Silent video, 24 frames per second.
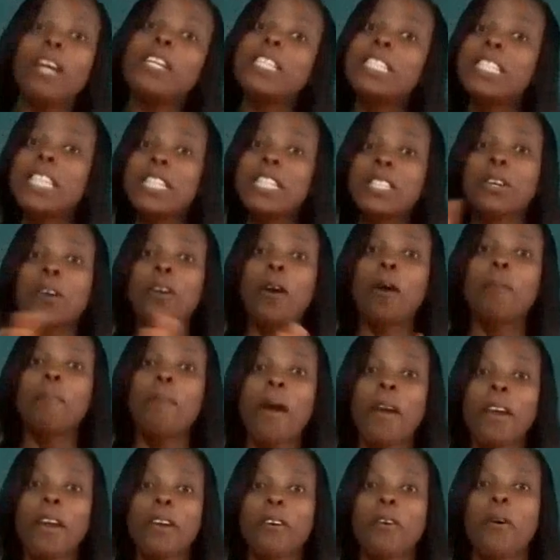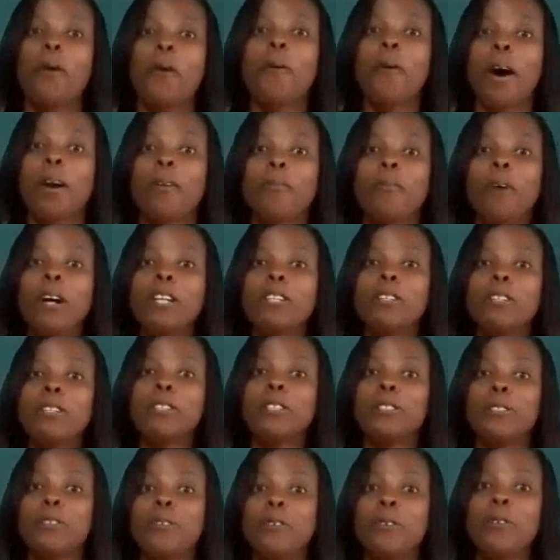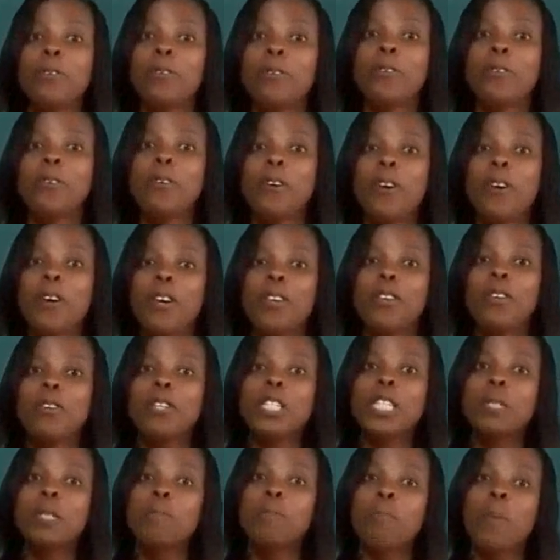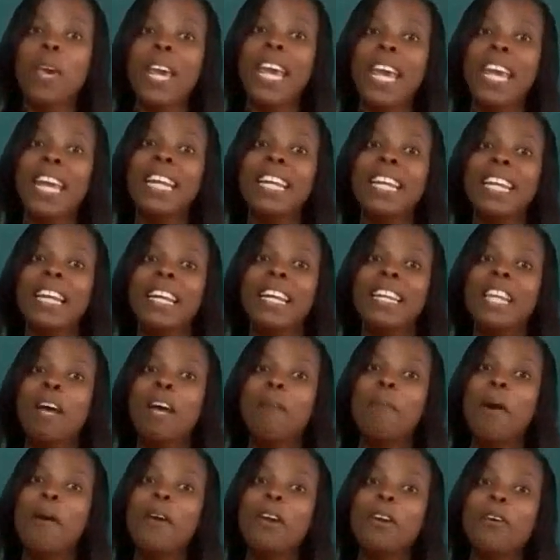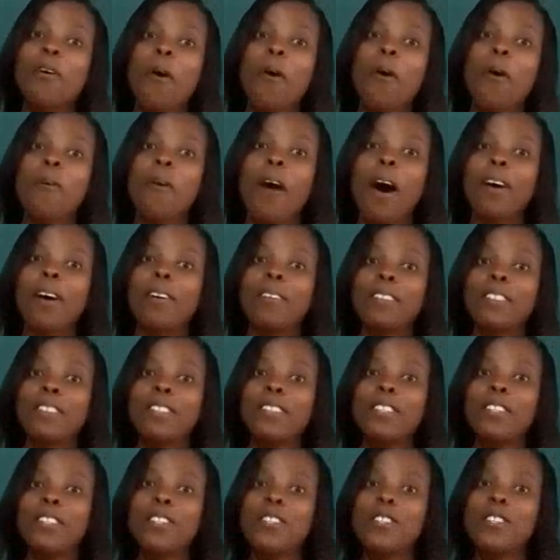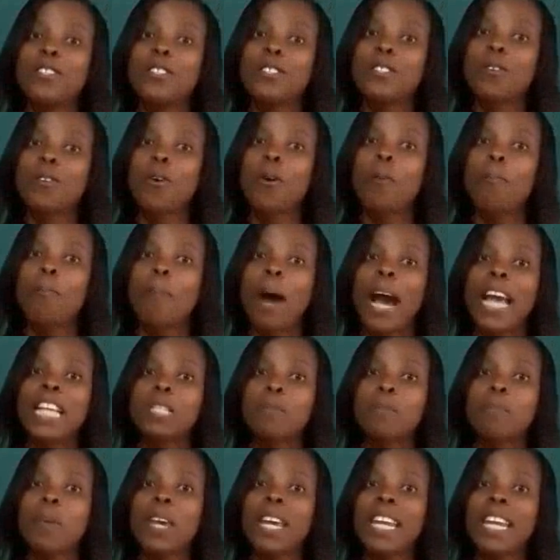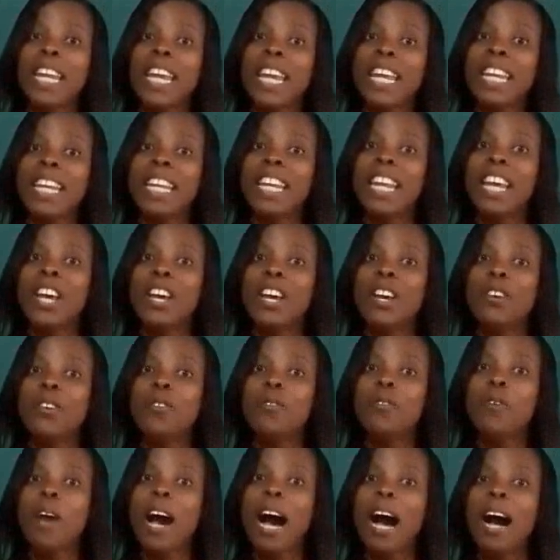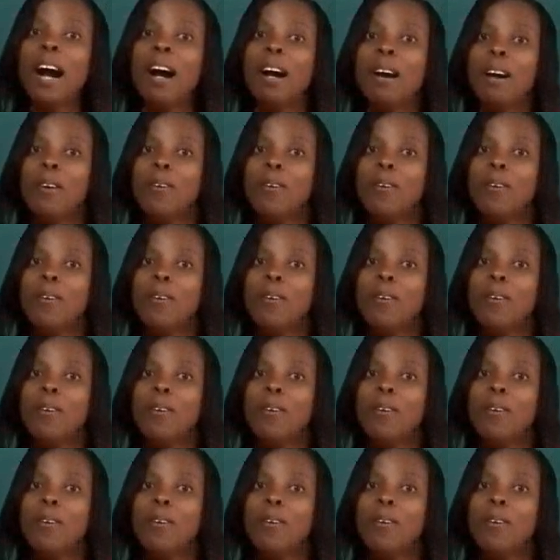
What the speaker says: you sit on your merry-go-round, what do? You spin the merry-go-round. So by spinning, you are